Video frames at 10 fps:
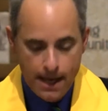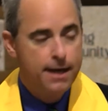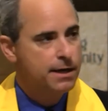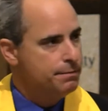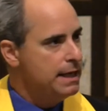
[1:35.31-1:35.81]

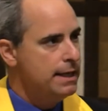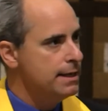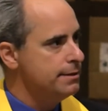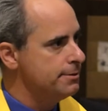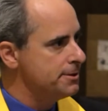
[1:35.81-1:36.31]

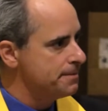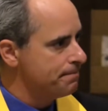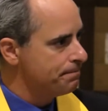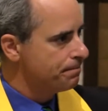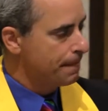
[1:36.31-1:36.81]
Comedians,
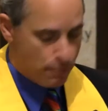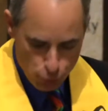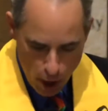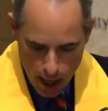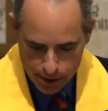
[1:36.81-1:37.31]

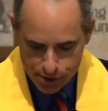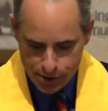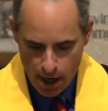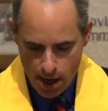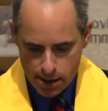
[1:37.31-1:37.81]
rock
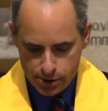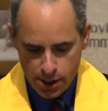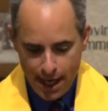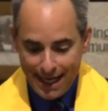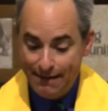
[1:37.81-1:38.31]
stars,
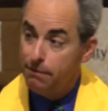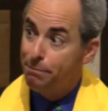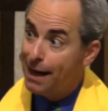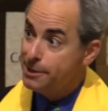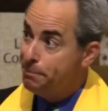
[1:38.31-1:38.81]
and even
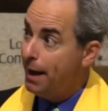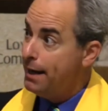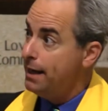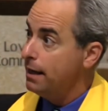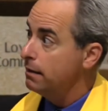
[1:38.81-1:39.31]
Bugs
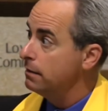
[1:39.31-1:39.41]
Bunny